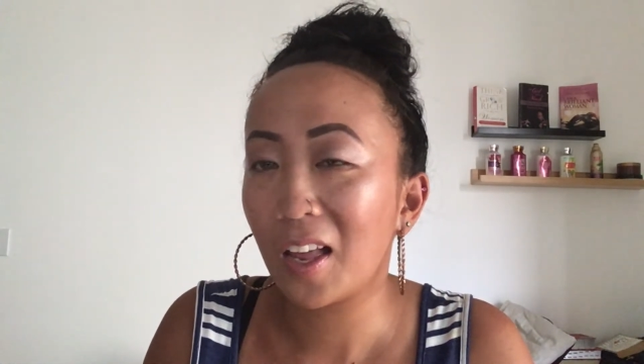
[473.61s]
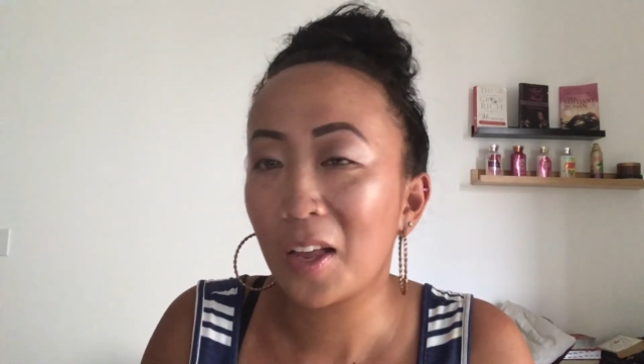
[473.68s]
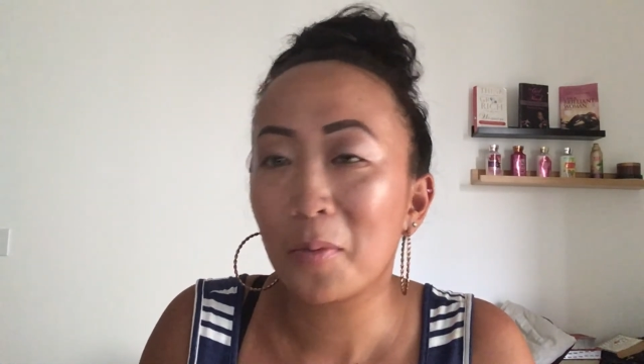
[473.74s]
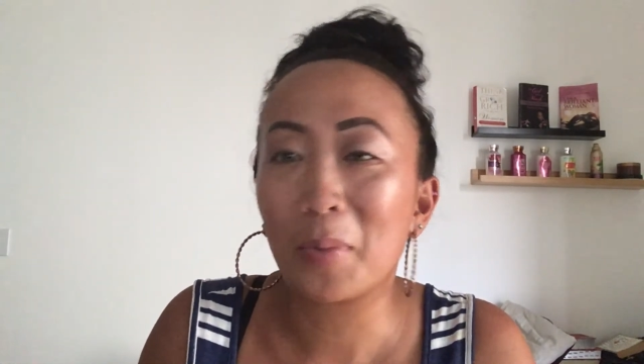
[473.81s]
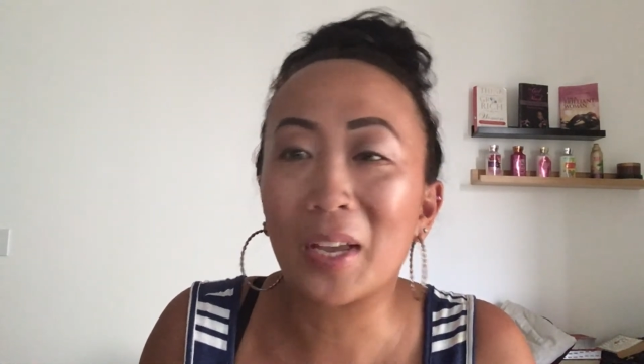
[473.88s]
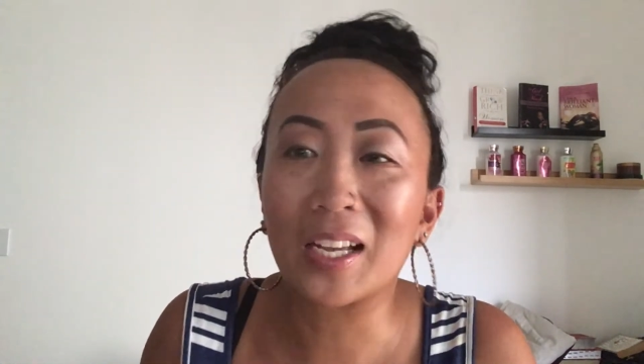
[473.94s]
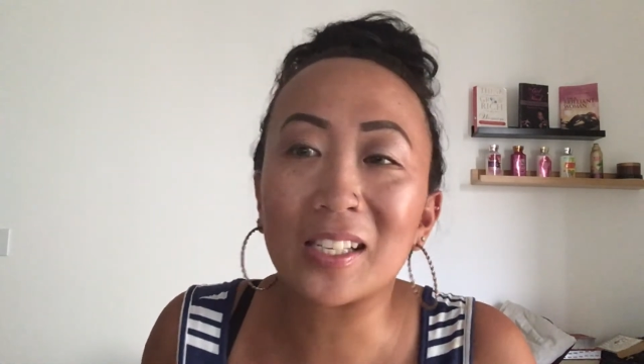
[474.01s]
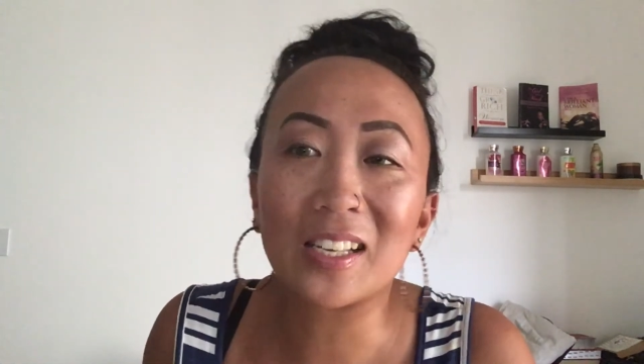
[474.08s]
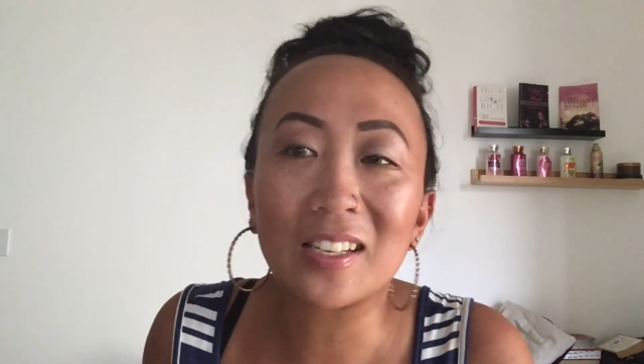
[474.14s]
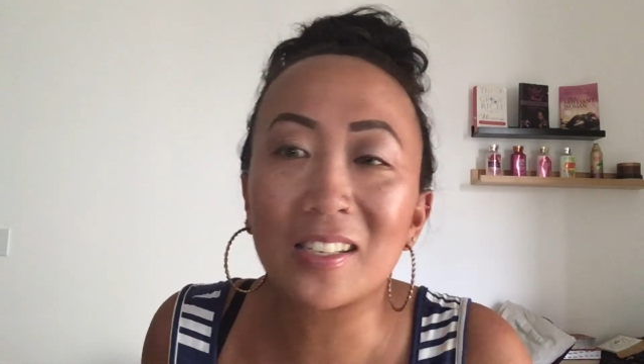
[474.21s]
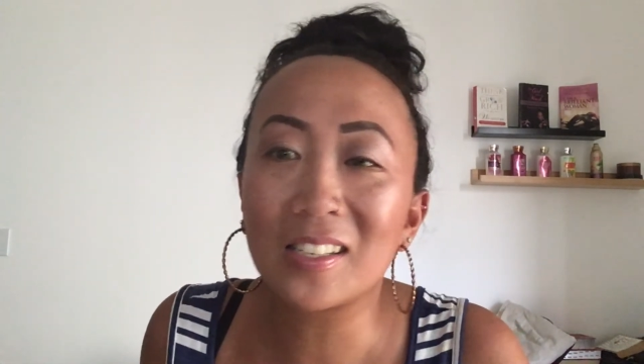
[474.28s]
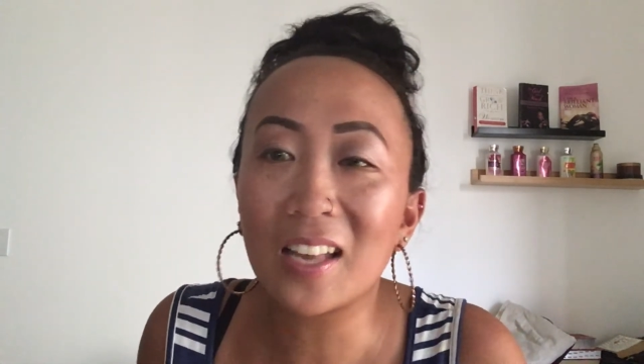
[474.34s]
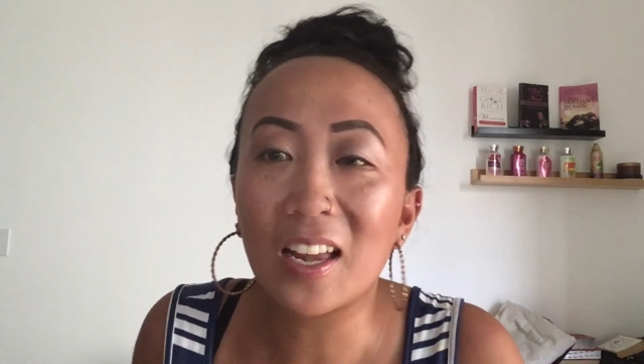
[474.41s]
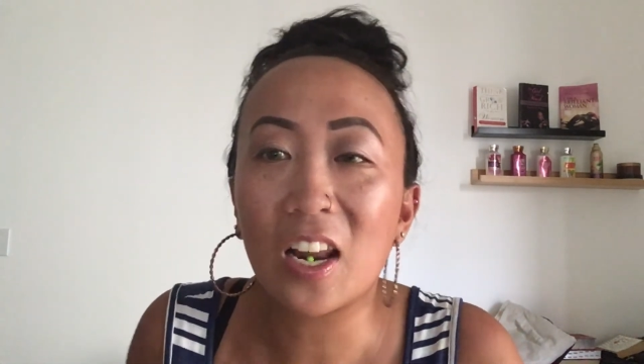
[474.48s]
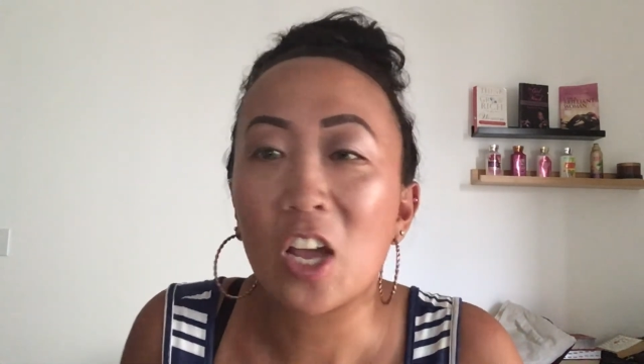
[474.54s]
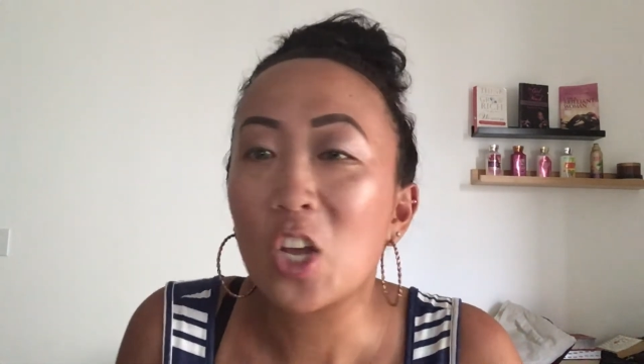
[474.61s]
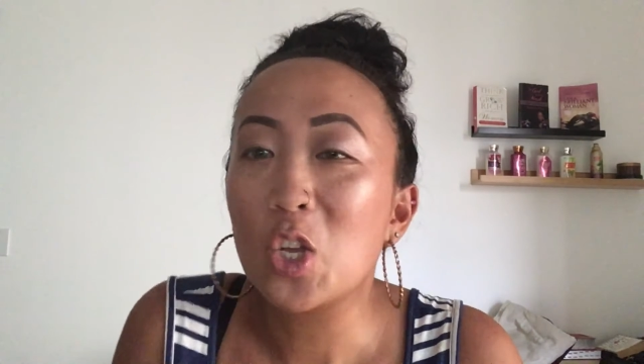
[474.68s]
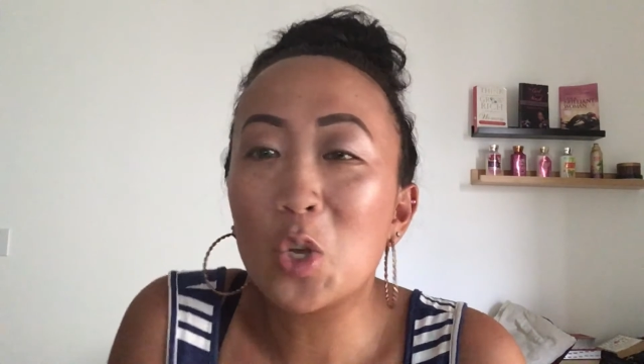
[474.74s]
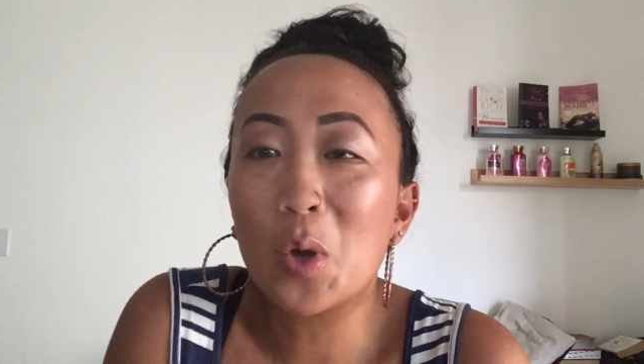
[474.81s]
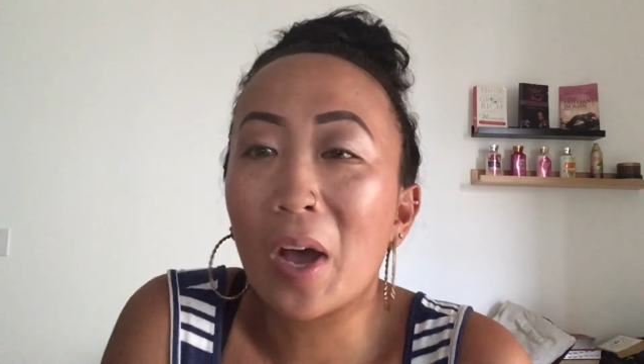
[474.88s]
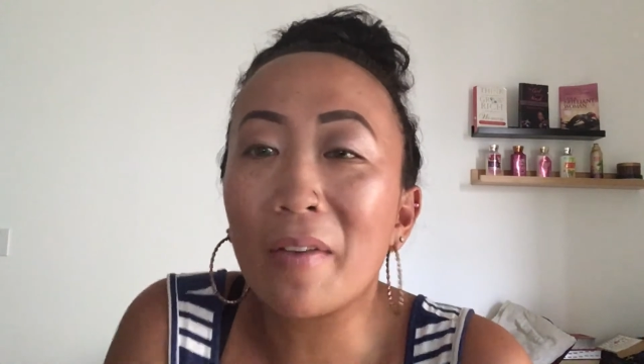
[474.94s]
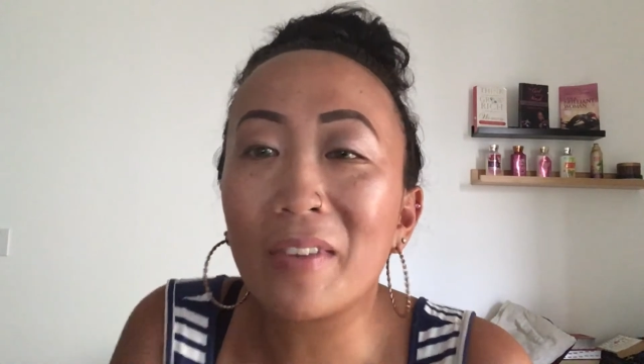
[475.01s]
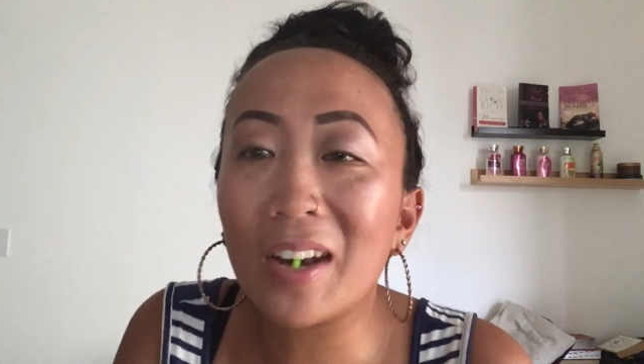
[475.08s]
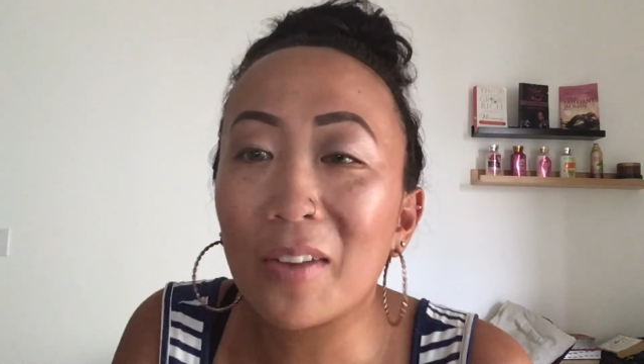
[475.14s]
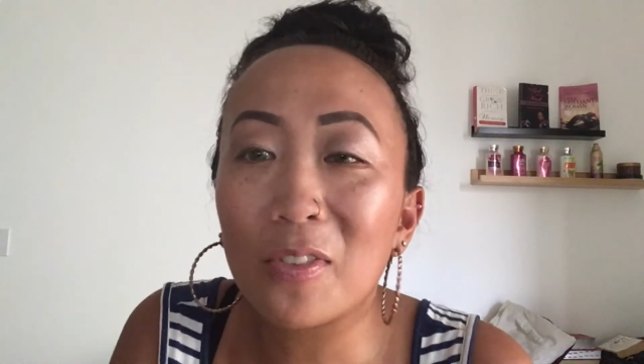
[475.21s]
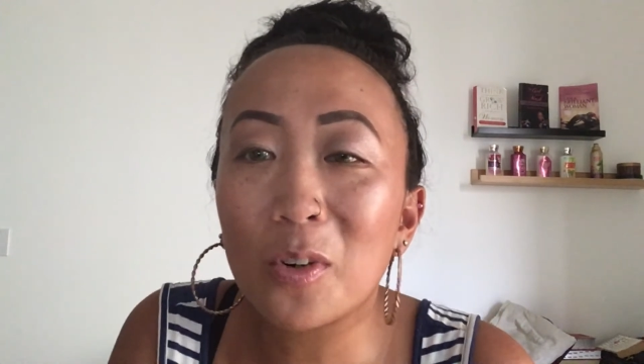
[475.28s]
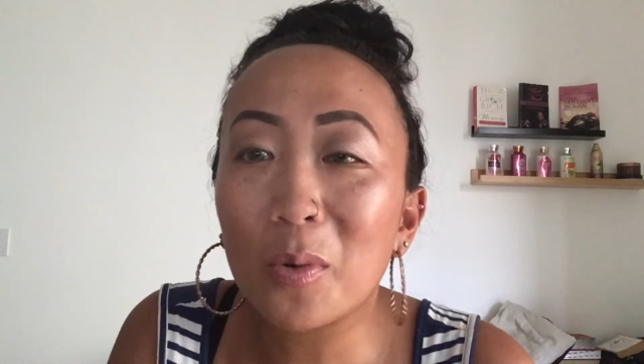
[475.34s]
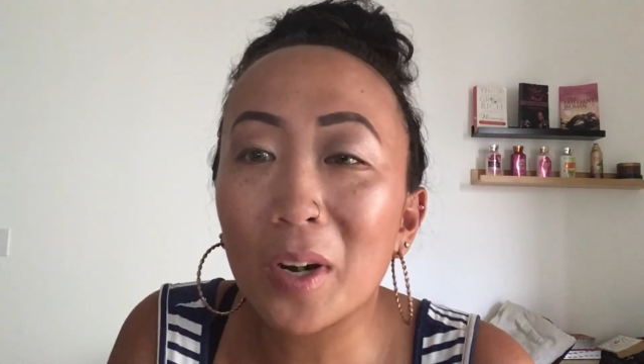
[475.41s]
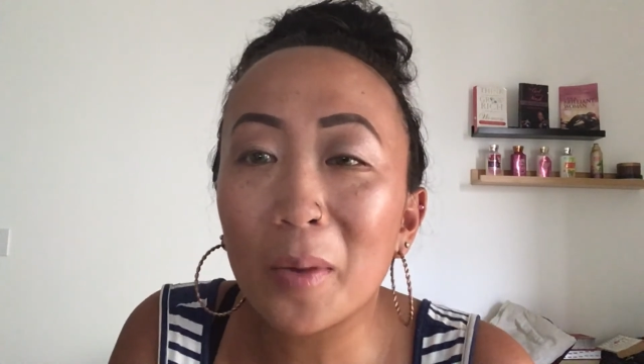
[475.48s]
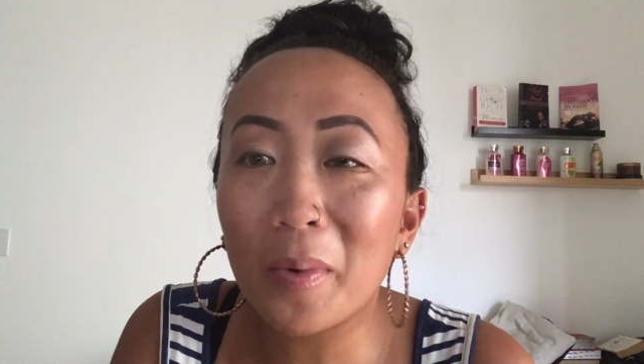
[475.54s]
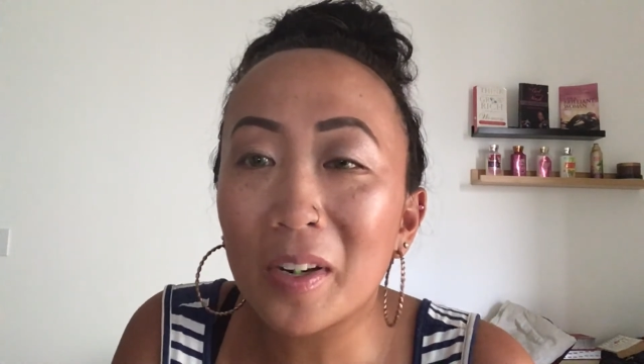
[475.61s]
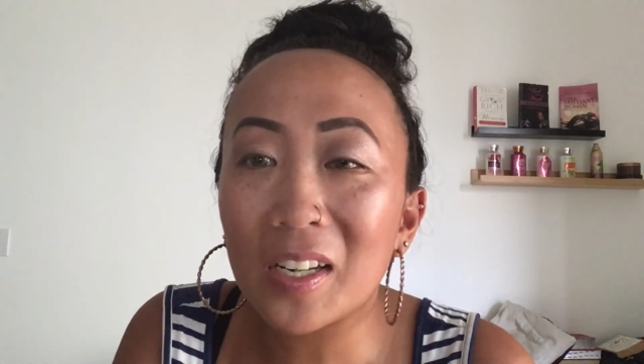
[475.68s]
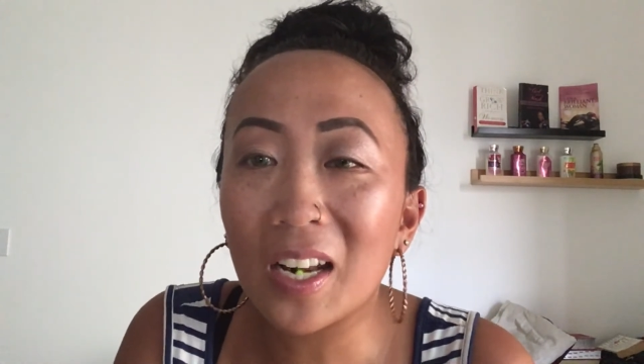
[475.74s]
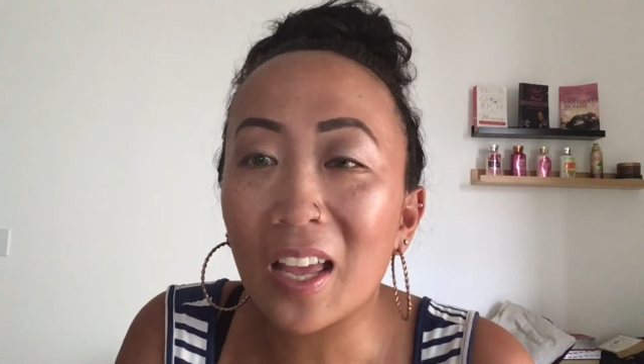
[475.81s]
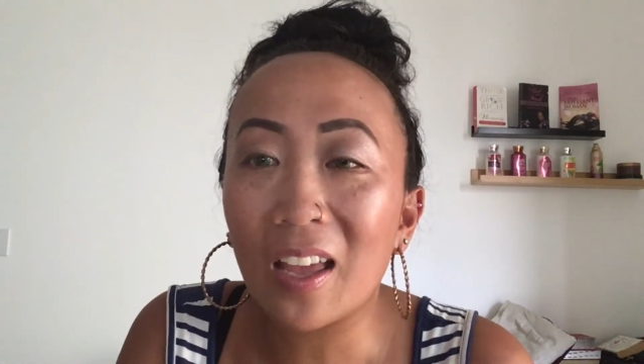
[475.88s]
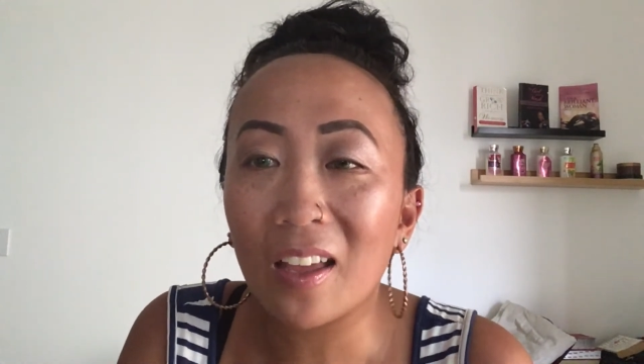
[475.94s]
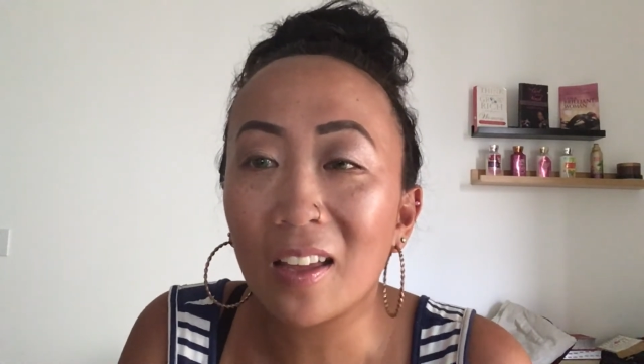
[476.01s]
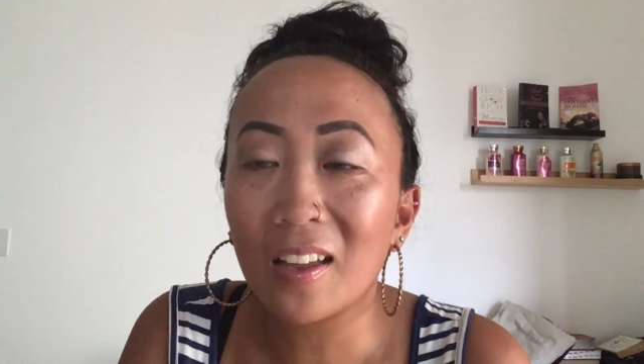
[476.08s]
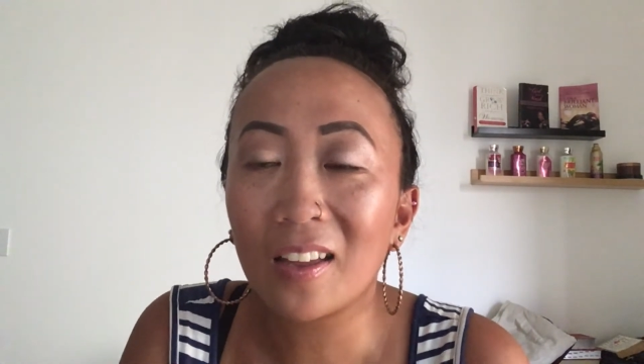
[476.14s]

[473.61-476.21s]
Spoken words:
because as I said, you have enough to worry about today.